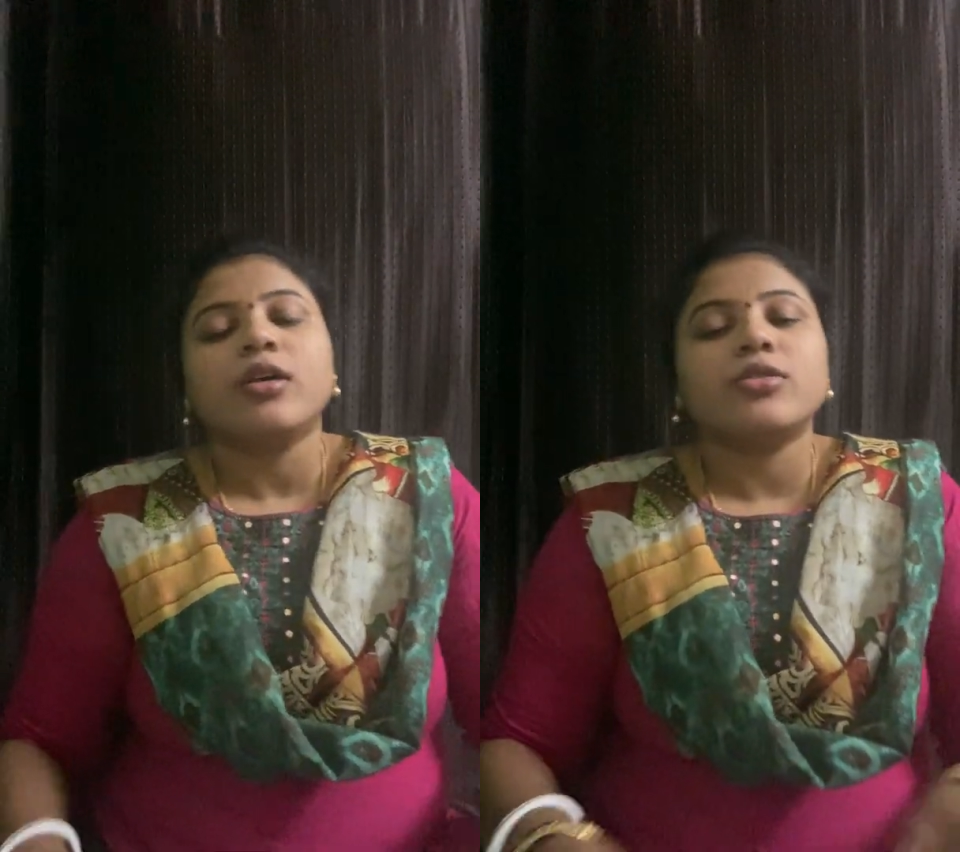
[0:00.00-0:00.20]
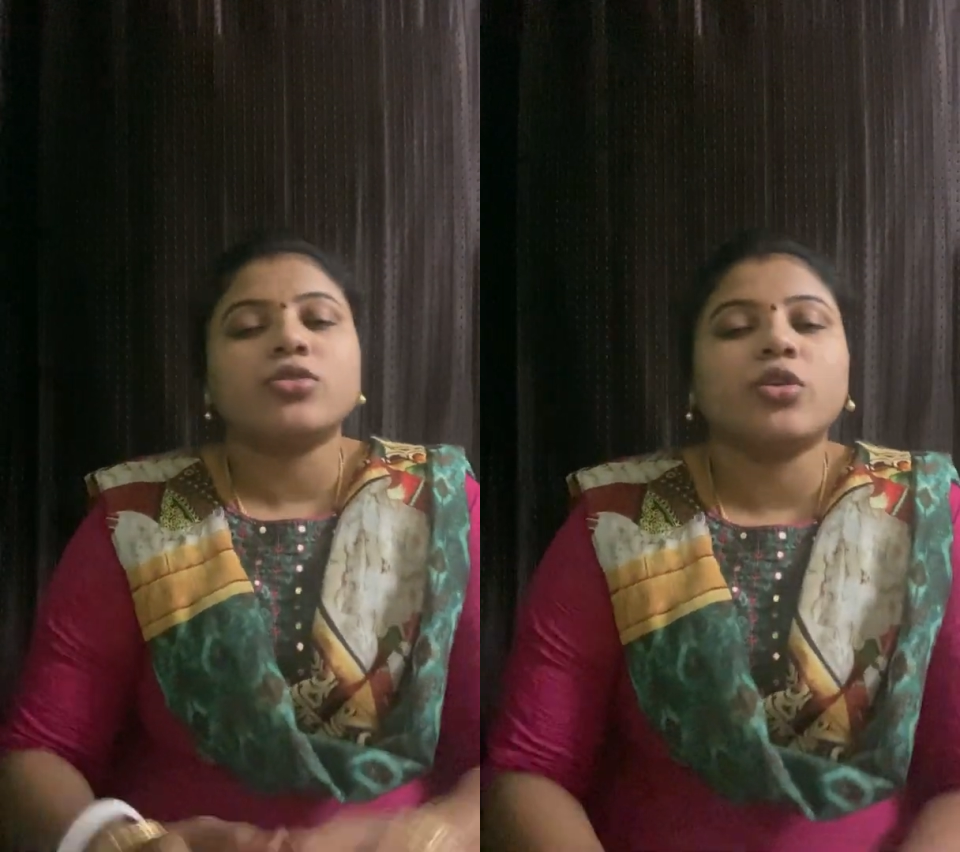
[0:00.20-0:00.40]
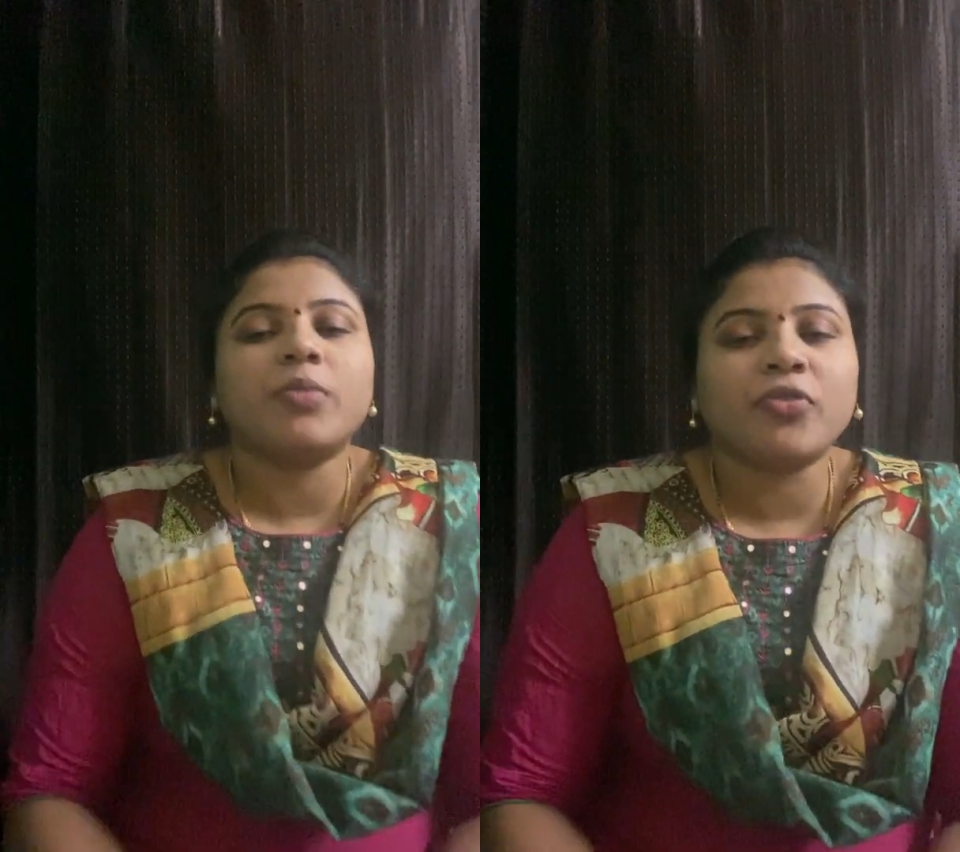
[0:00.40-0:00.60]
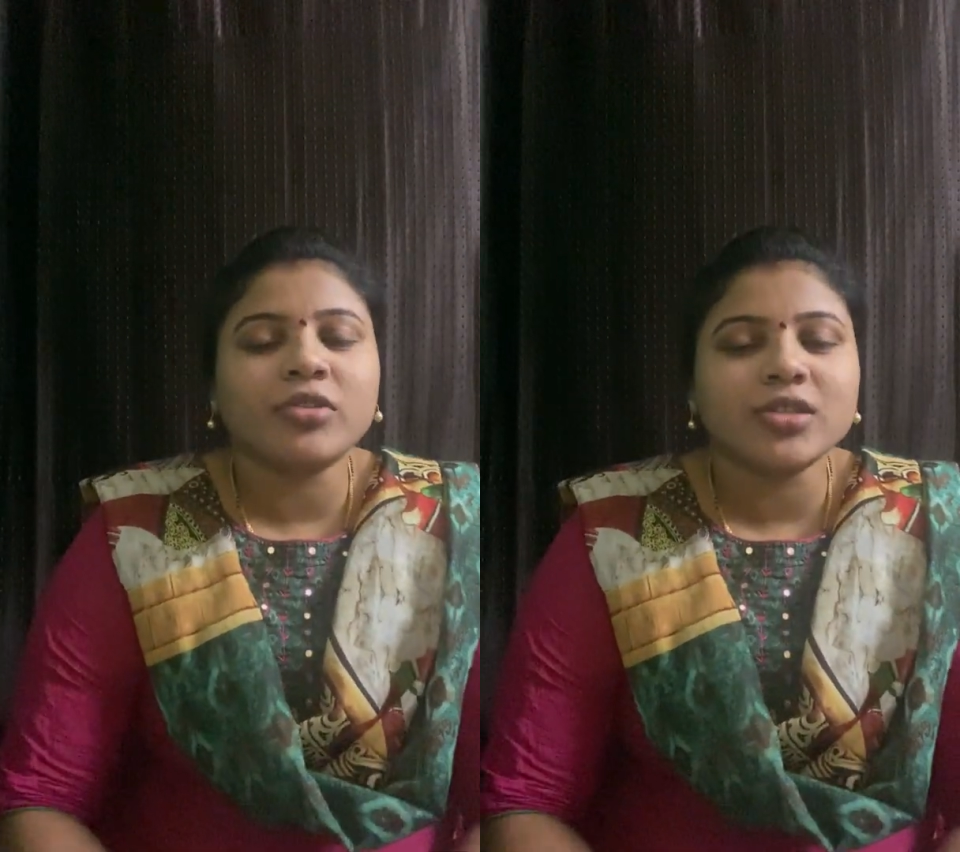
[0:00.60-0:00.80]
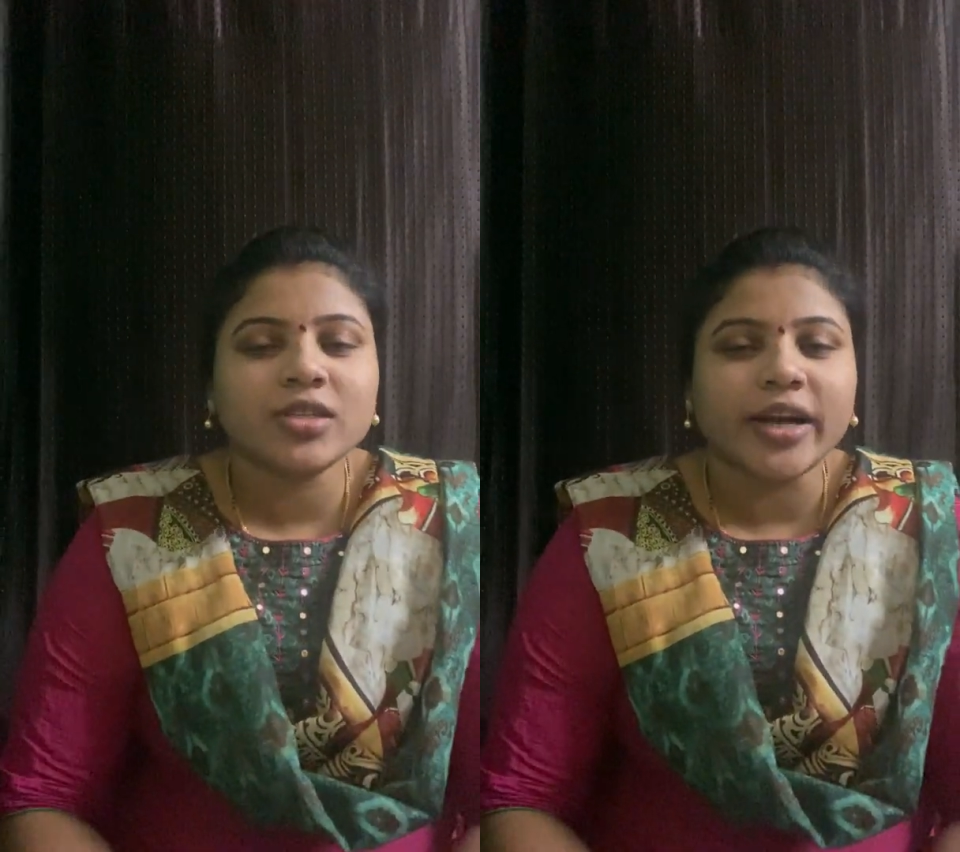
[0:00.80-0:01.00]
So,
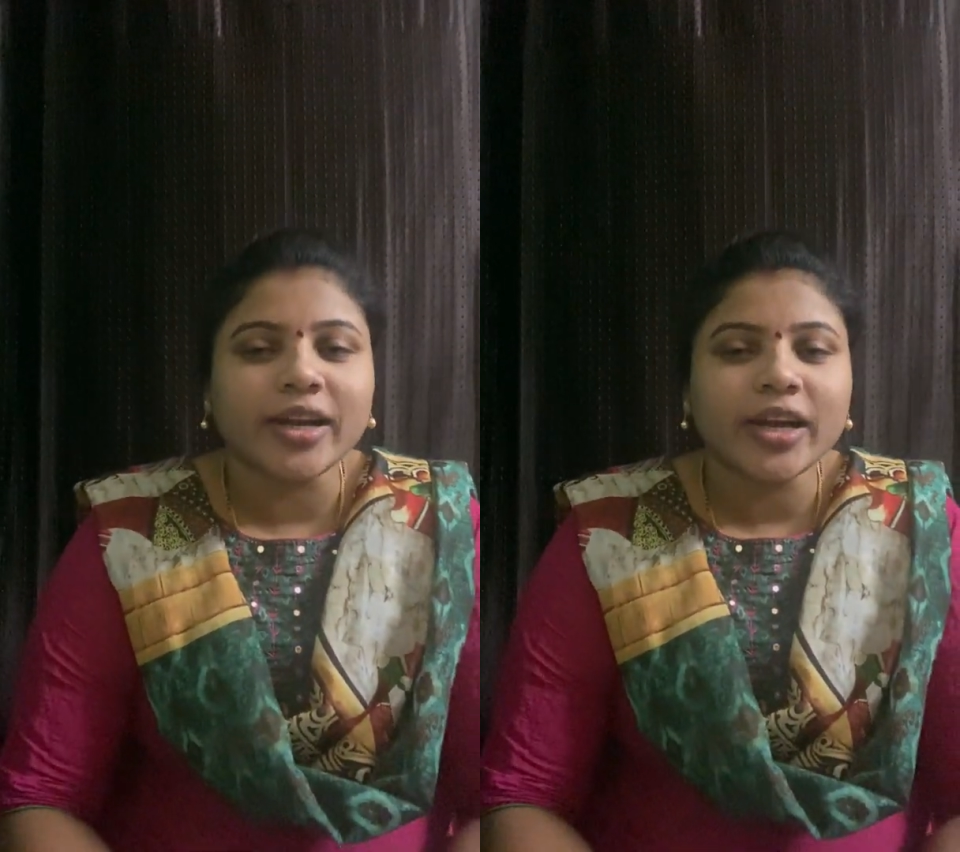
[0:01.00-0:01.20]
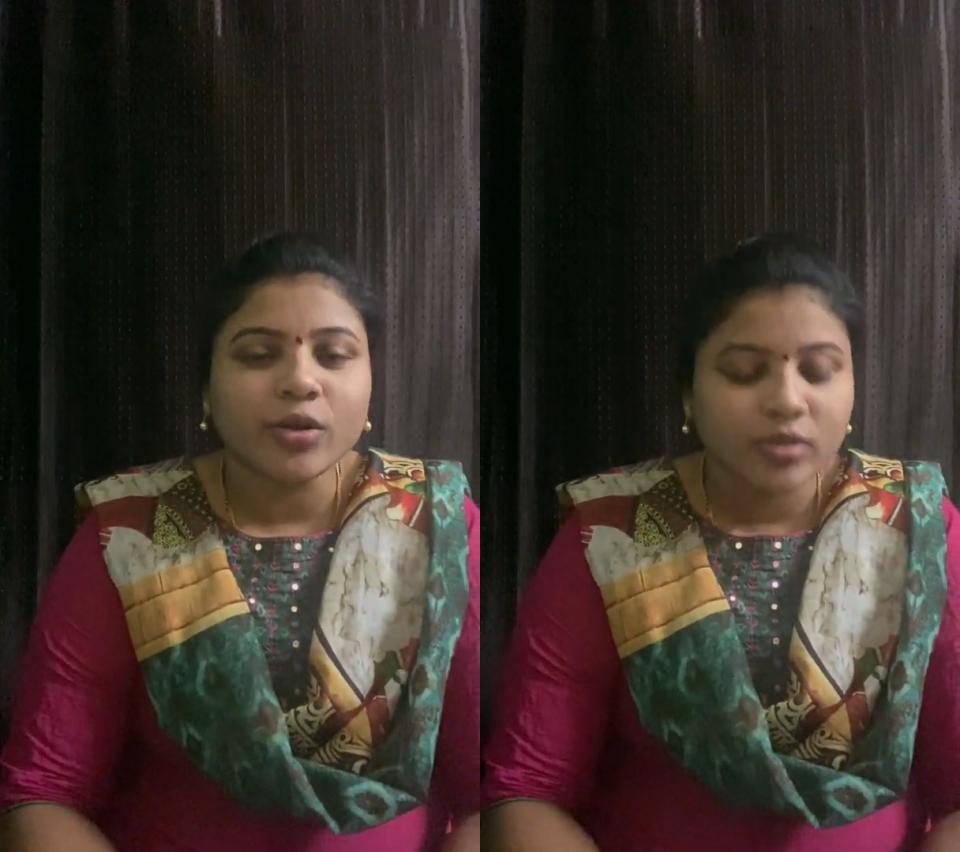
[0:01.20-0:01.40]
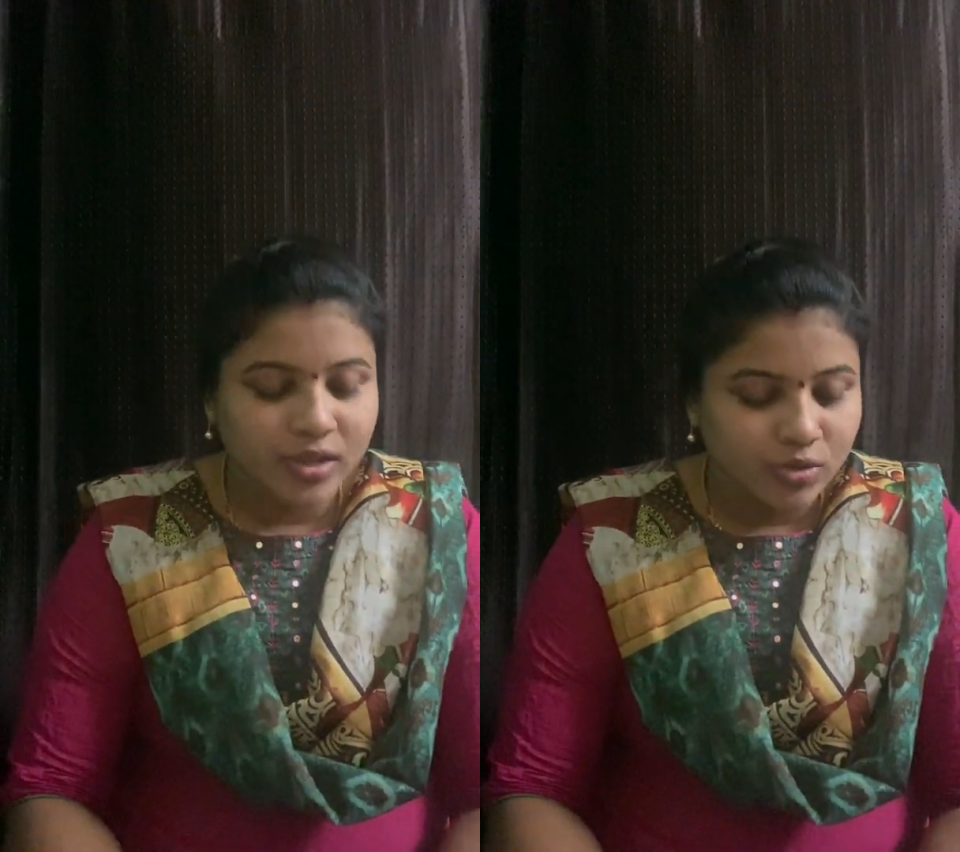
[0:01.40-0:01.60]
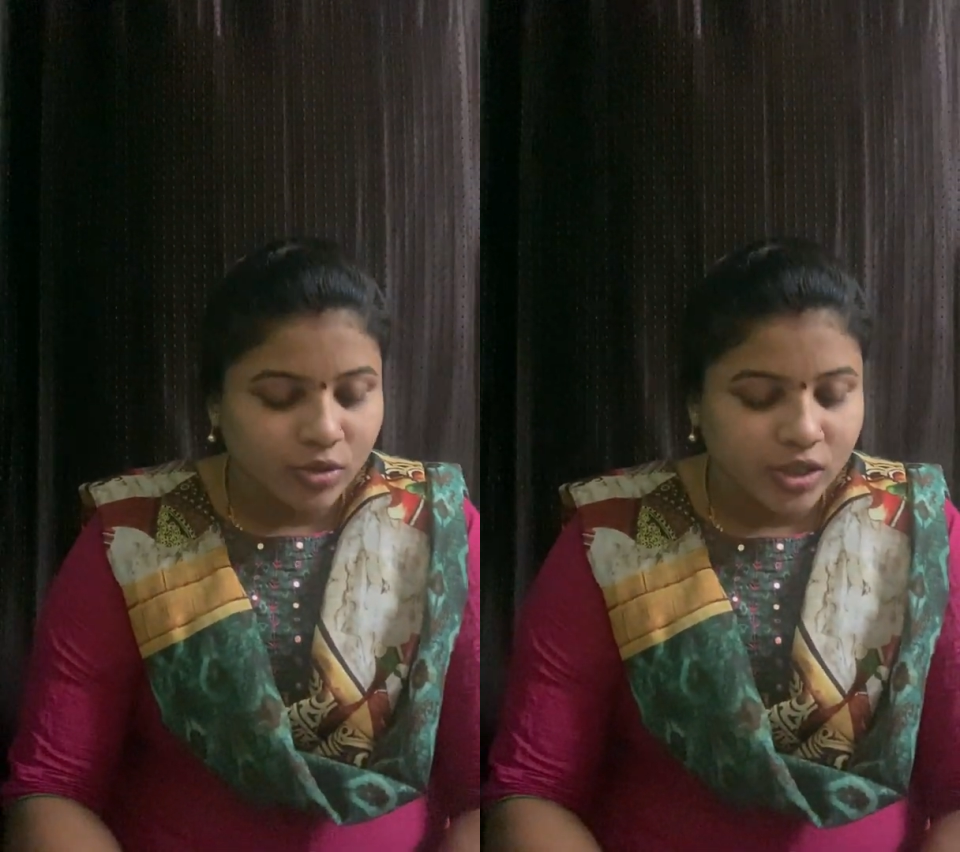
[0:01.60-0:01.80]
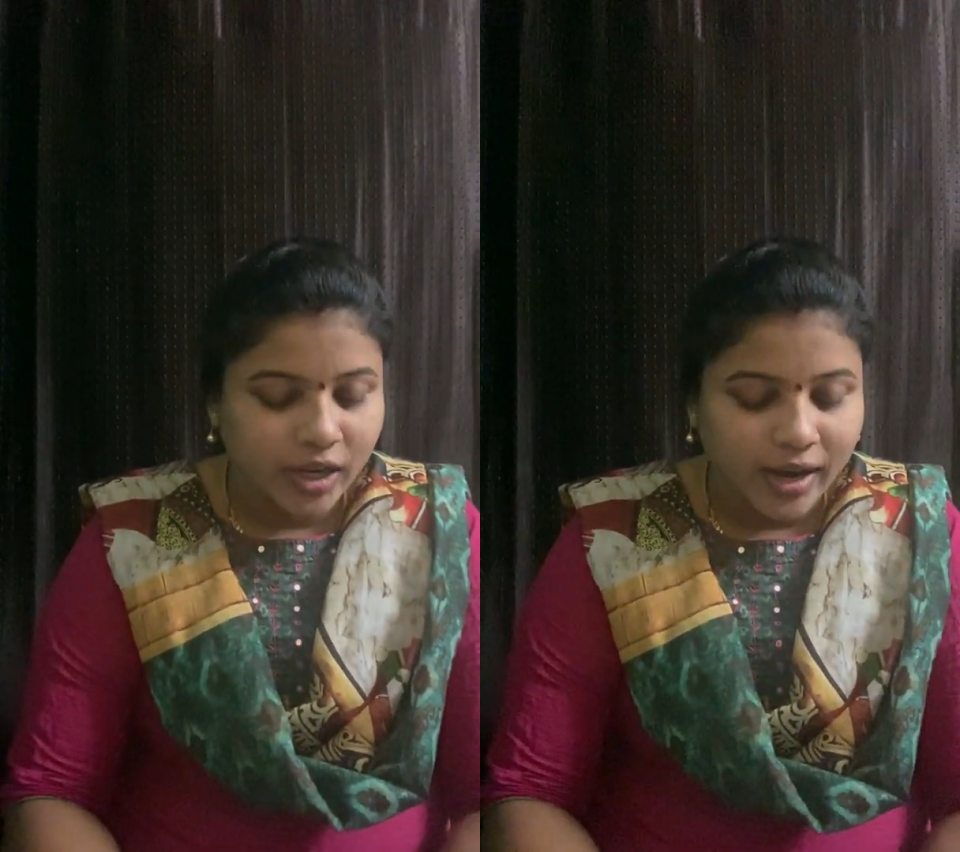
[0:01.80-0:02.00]
before just getting into these
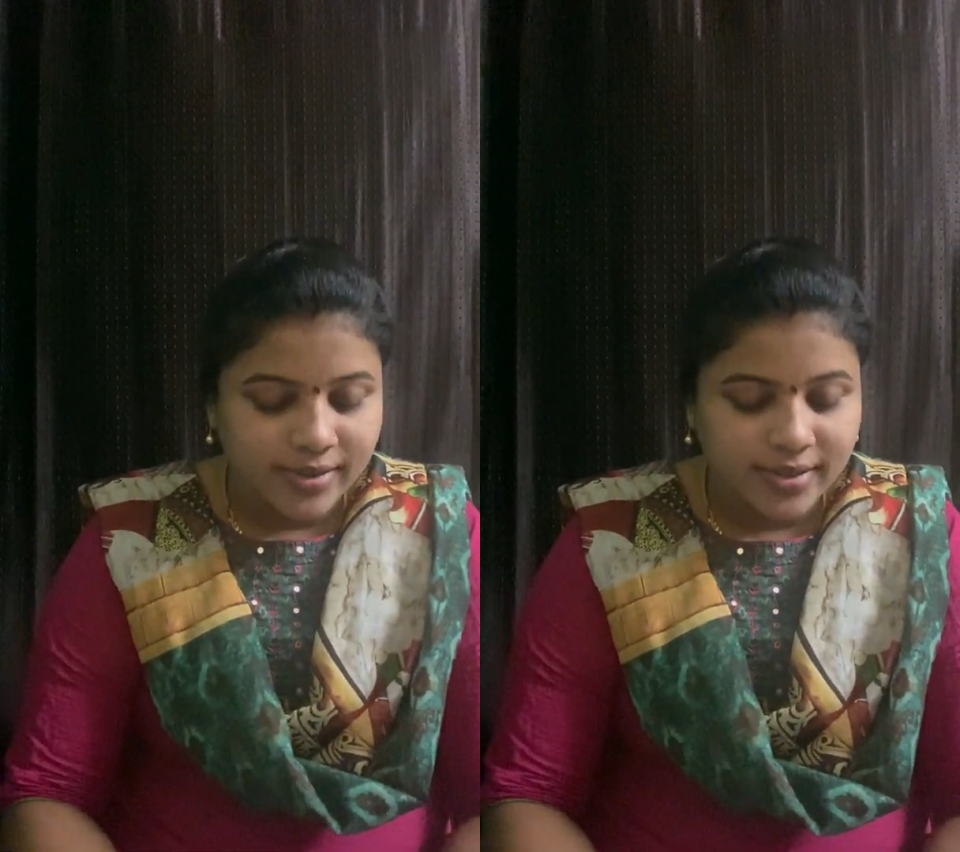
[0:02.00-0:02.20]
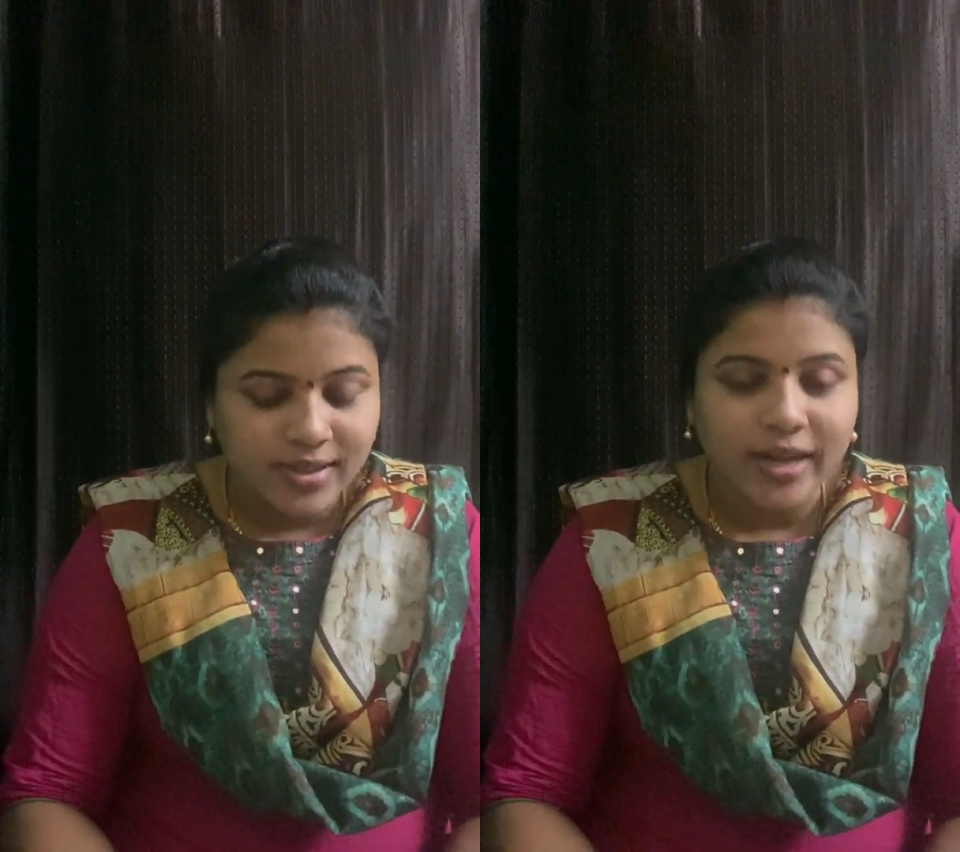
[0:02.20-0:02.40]
question and answers,